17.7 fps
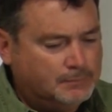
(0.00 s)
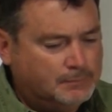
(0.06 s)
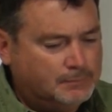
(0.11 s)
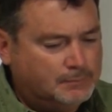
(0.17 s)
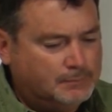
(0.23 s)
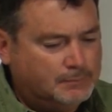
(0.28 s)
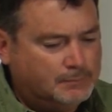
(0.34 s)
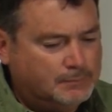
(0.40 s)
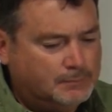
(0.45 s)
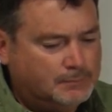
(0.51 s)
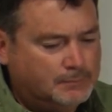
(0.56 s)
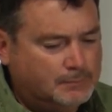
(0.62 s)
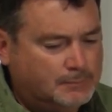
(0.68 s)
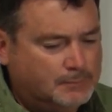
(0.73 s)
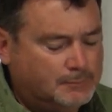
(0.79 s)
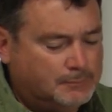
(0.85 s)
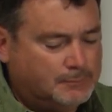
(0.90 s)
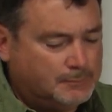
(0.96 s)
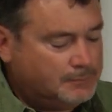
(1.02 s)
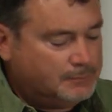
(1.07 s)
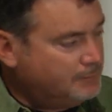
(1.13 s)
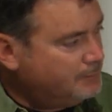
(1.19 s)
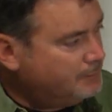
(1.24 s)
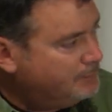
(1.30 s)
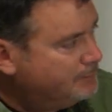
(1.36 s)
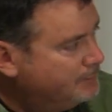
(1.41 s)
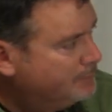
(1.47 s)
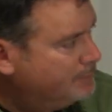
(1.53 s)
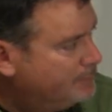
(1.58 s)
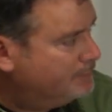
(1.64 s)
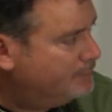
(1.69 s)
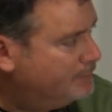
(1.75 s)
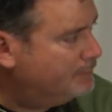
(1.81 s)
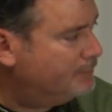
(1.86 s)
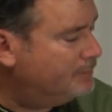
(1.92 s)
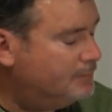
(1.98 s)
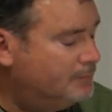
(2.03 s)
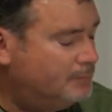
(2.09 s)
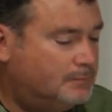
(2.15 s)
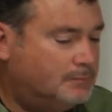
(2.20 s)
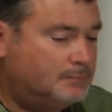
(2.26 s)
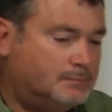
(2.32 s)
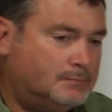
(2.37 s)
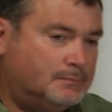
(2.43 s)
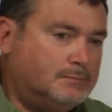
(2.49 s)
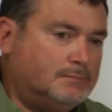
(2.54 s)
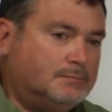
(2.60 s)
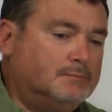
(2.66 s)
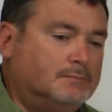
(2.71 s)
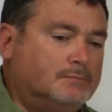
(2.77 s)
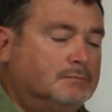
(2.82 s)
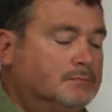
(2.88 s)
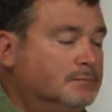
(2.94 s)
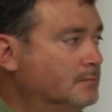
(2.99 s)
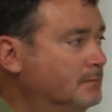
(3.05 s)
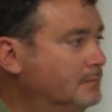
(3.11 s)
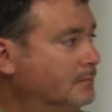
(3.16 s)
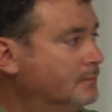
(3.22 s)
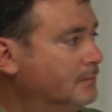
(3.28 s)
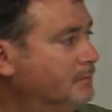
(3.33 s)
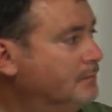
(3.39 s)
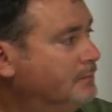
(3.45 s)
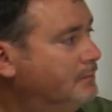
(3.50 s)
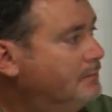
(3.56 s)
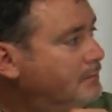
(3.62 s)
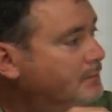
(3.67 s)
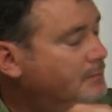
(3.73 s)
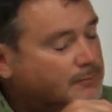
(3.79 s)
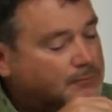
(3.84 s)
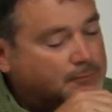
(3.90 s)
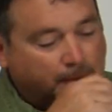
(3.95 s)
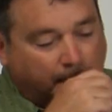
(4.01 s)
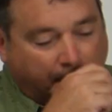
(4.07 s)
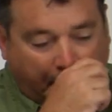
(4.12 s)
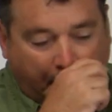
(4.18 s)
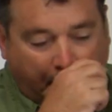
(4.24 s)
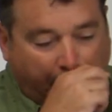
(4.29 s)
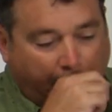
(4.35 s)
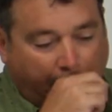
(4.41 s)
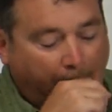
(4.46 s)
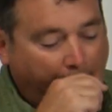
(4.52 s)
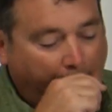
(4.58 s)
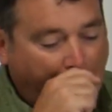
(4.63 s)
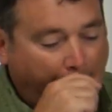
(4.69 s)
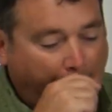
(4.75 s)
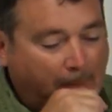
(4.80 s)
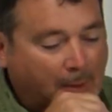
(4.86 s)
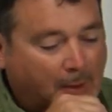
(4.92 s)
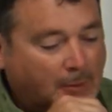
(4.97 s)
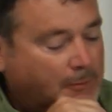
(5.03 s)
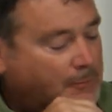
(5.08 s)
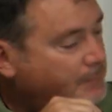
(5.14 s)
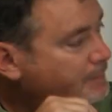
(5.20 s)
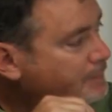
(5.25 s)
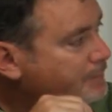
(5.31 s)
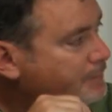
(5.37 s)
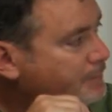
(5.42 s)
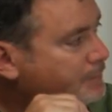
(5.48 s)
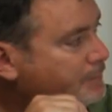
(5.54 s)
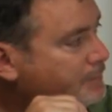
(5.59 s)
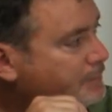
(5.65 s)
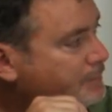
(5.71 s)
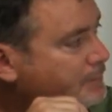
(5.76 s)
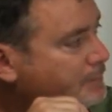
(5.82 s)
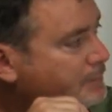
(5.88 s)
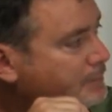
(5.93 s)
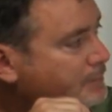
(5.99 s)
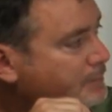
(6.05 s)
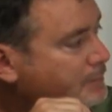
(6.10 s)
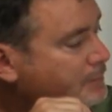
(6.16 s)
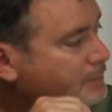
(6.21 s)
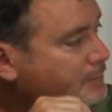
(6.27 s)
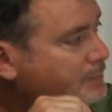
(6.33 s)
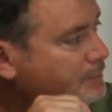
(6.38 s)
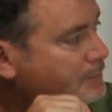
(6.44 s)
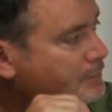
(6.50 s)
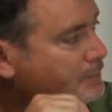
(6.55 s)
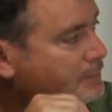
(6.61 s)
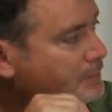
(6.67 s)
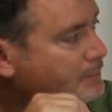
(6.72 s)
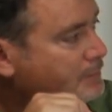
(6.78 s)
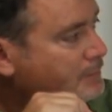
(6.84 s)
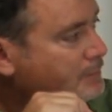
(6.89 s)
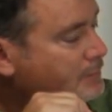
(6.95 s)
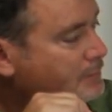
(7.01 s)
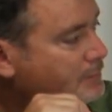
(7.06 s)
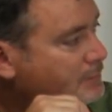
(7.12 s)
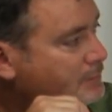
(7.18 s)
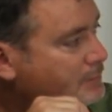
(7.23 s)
(not speaking)